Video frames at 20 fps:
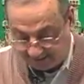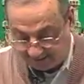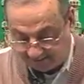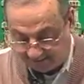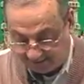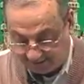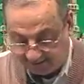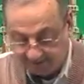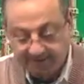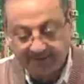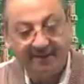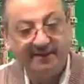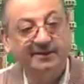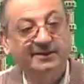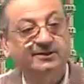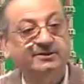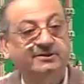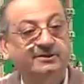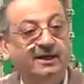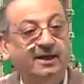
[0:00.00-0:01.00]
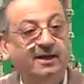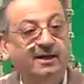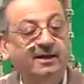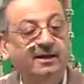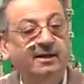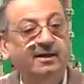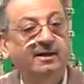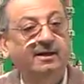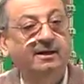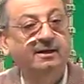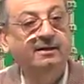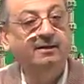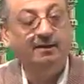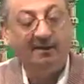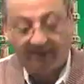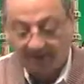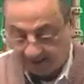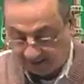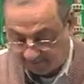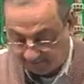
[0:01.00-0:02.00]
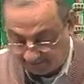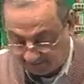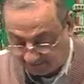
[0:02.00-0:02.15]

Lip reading: maridan is the khabar.